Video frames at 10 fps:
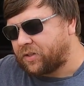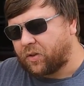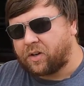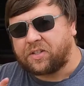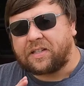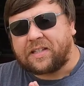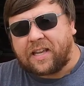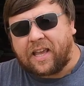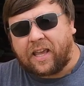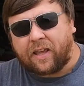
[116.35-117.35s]
So there's a
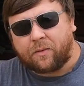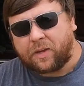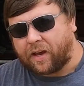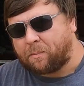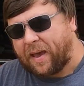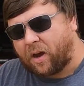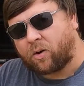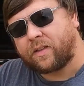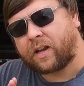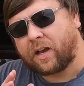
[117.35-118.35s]
T, you got
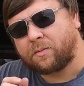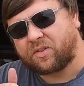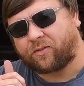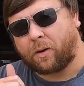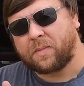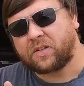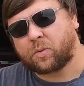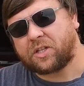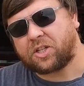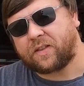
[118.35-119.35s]
power that comes from the
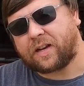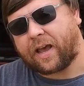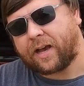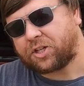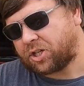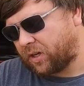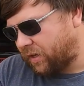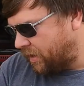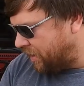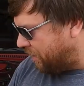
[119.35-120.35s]
switch in the dash
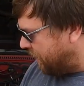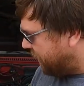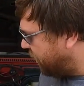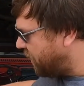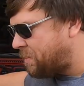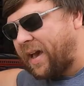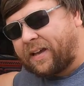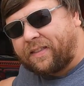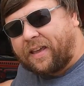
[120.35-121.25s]
to the back of the